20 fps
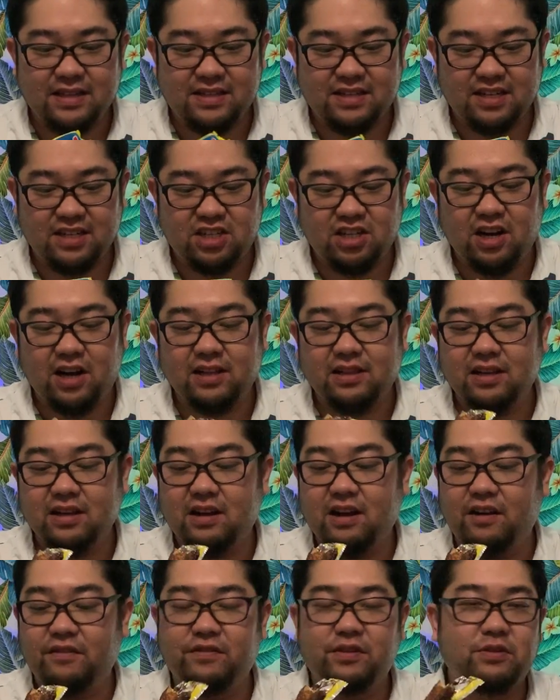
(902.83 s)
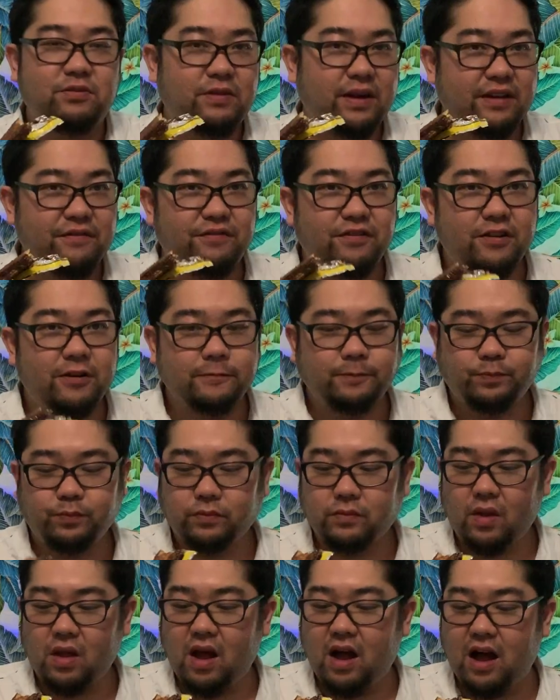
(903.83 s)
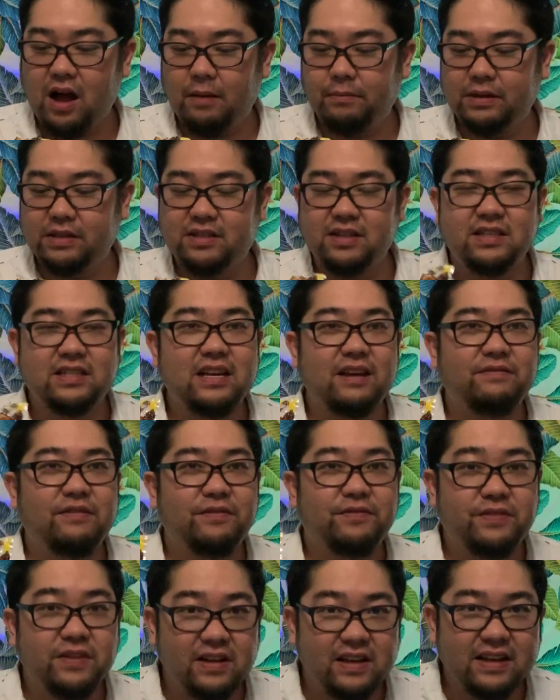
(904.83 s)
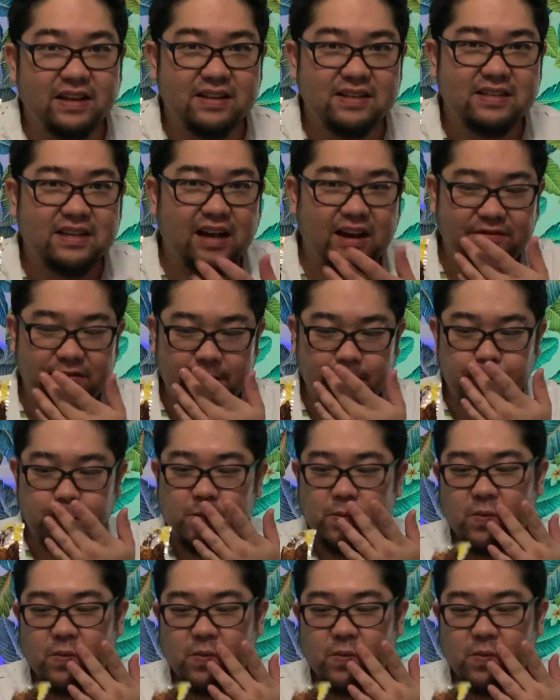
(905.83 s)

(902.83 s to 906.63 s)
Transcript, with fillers: It's a chocolate covered wafer. Um, it does have a filling inside of it.